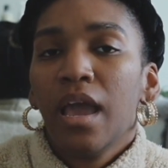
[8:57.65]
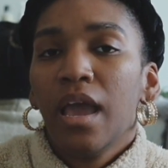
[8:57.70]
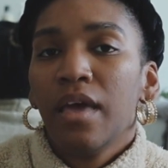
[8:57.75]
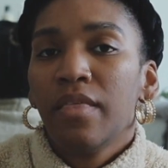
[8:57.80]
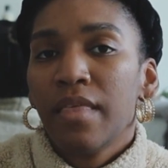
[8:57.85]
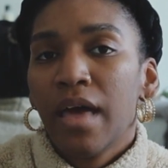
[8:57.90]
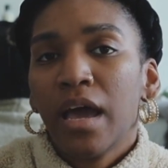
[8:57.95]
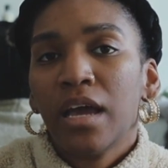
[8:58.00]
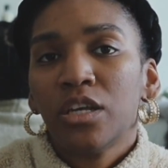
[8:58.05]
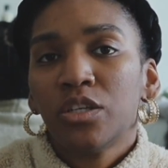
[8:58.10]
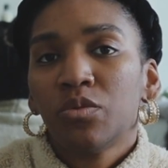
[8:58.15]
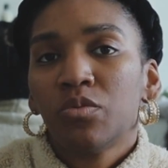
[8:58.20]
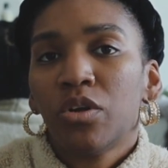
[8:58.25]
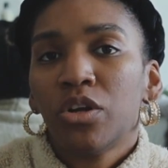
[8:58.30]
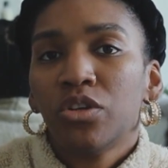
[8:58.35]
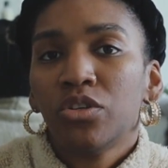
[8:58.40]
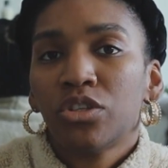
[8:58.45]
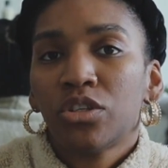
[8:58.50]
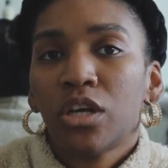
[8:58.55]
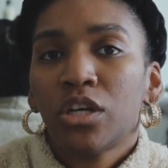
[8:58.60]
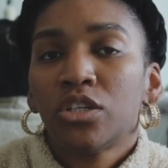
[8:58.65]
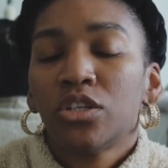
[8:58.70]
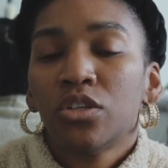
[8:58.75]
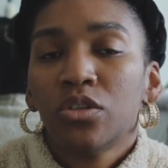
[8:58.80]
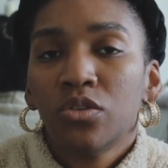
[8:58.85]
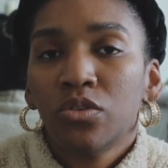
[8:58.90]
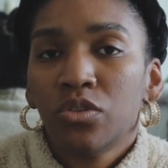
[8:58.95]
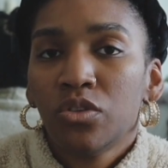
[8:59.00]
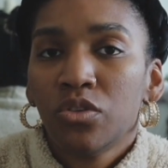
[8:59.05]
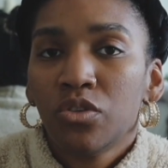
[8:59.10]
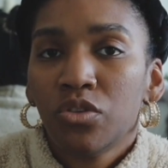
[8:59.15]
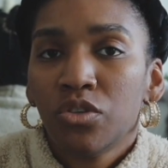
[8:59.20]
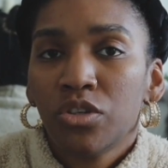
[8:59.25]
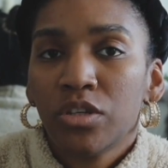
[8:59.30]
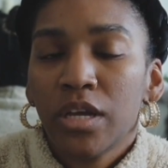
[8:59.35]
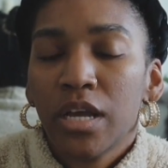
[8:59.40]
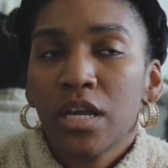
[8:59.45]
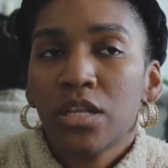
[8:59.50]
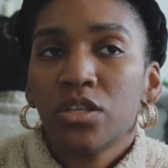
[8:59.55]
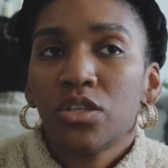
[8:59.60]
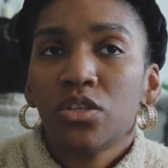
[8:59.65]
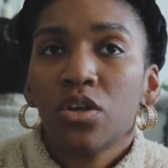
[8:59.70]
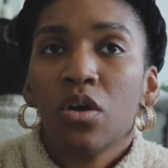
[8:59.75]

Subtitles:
and that is where you start to lose nutrients.